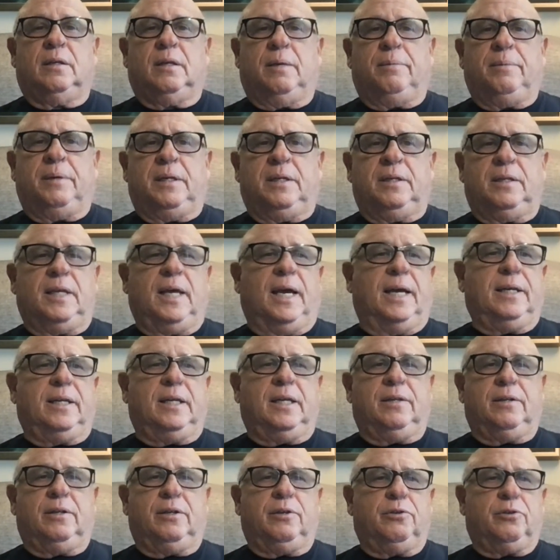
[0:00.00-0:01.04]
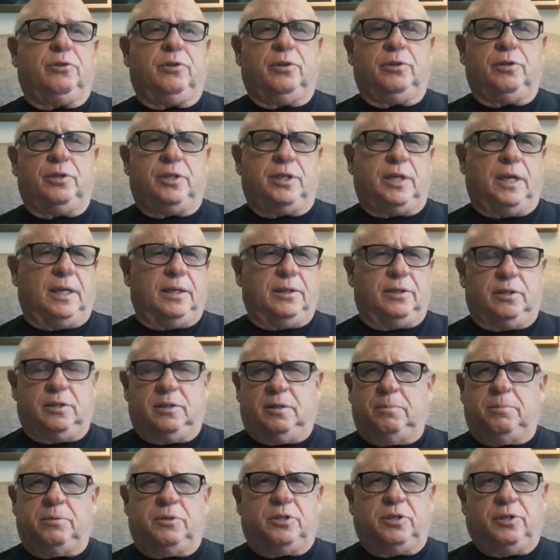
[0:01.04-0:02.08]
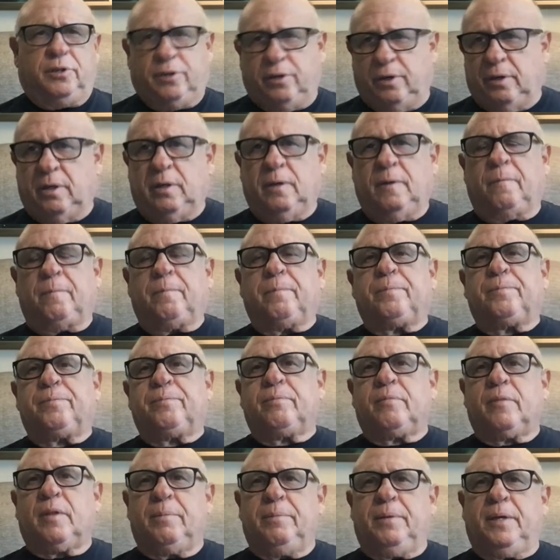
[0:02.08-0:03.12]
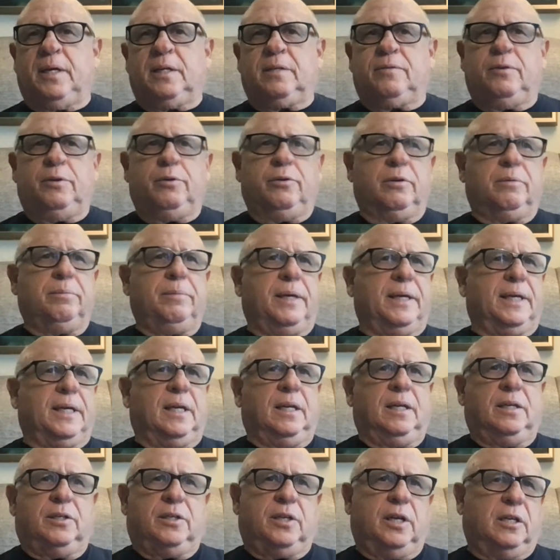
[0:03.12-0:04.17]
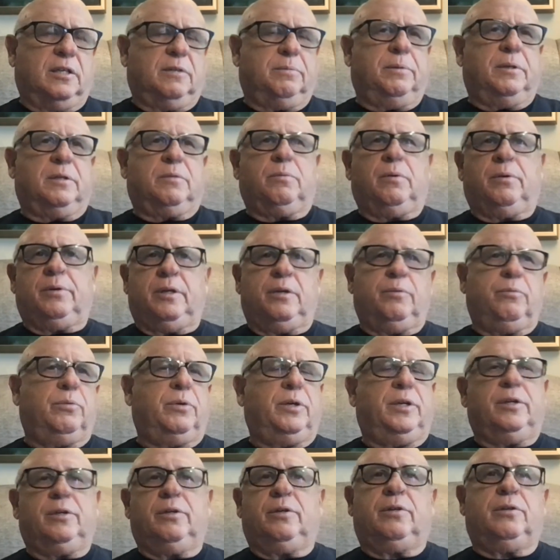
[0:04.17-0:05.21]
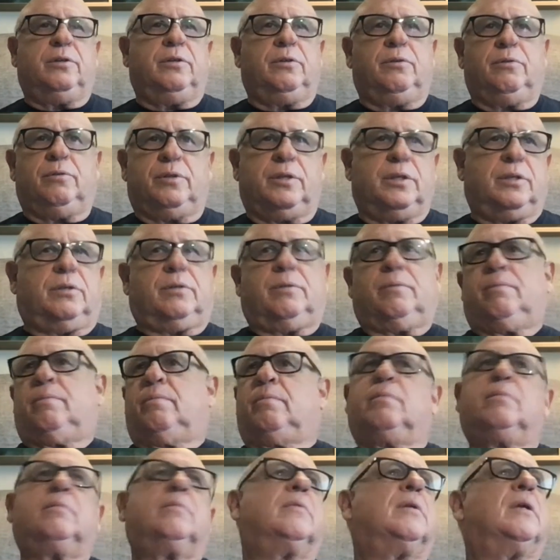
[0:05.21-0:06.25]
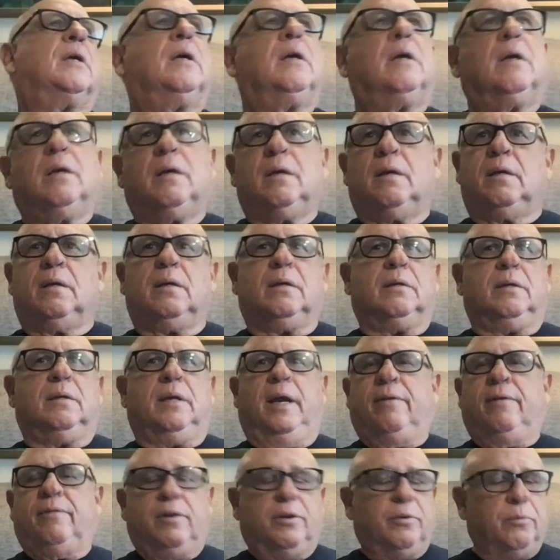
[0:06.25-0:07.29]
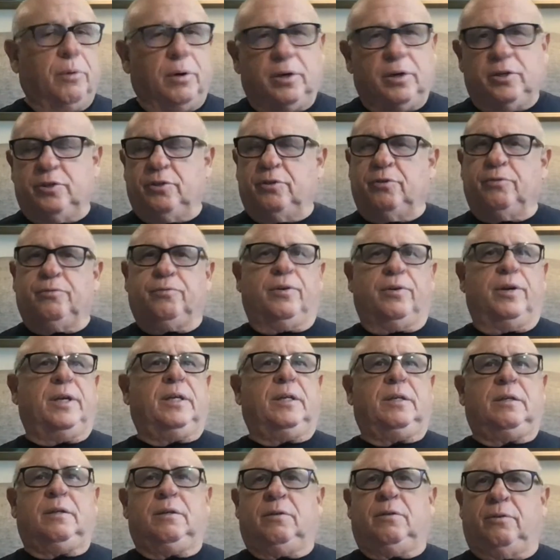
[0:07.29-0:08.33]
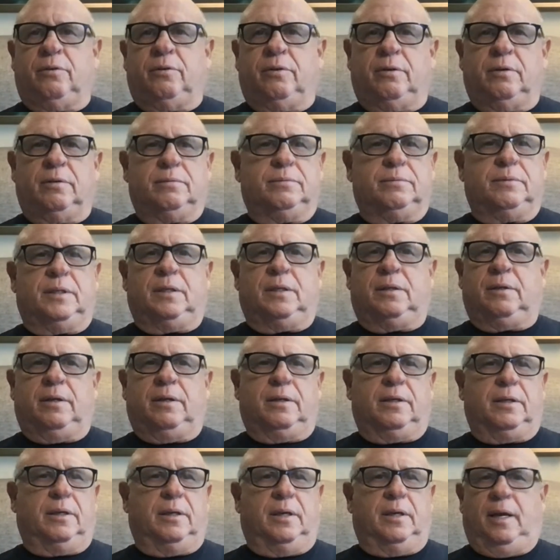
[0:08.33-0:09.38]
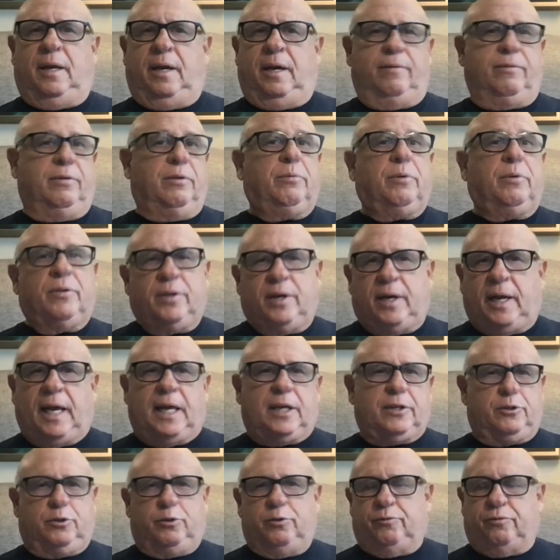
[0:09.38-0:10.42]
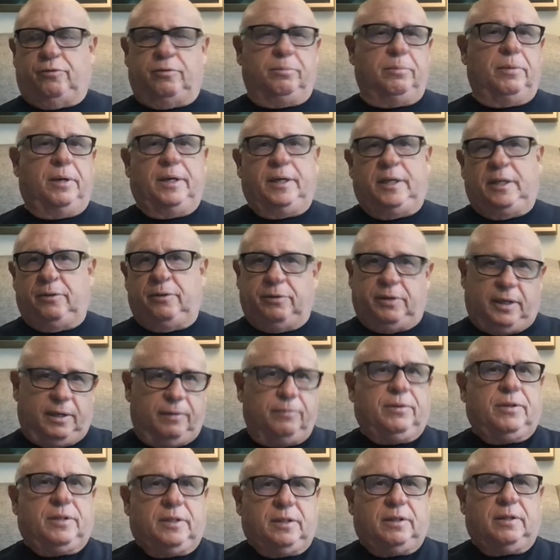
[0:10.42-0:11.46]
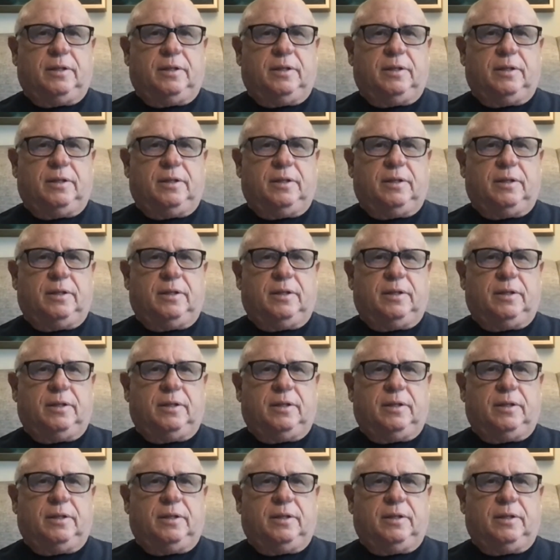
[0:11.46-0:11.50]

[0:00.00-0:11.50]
I mean, the idea that you shouldn't judge is absurd, because if you didn't make any judgments, what are you going to do? Just everyone is your friend, or everyone that asks you for money, you give it to